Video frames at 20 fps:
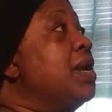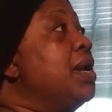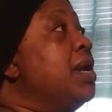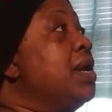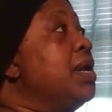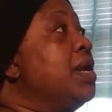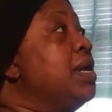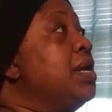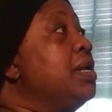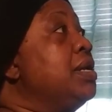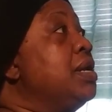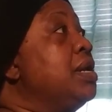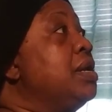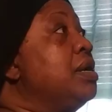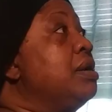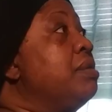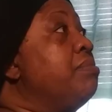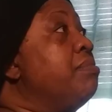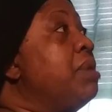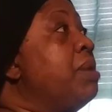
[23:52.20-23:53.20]
And
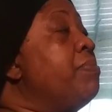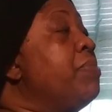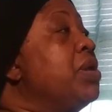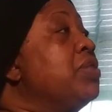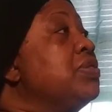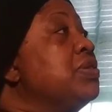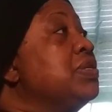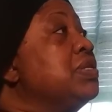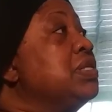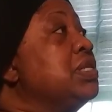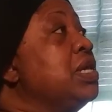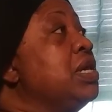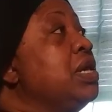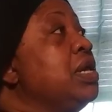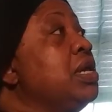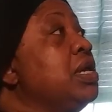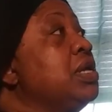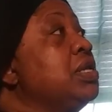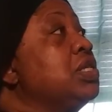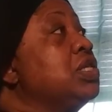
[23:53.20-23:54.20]
uh, my mother
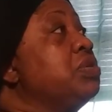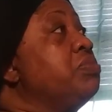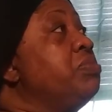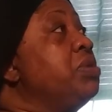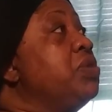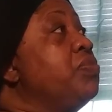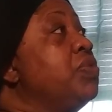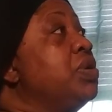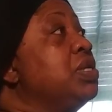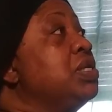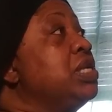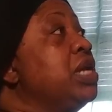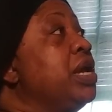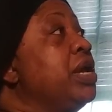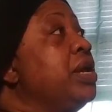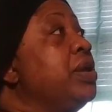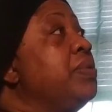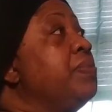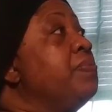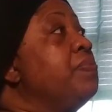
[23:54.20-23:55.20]
said to me one
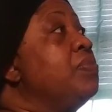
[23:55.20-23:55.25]
day,